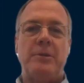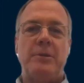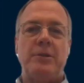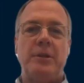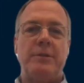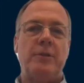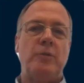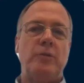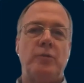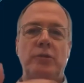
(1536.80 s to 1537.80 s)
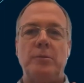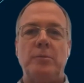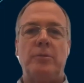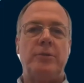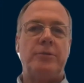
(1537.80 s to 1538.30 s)
of the past
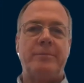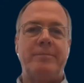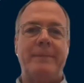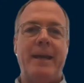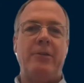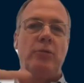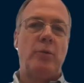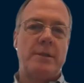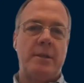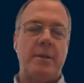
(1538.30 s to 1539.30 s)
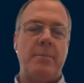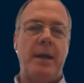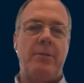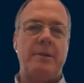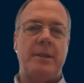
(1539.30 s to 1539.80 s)
22, and 20 of them
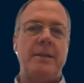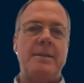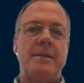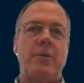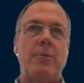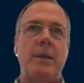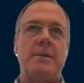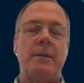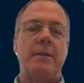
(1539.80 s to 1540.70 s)
were positive.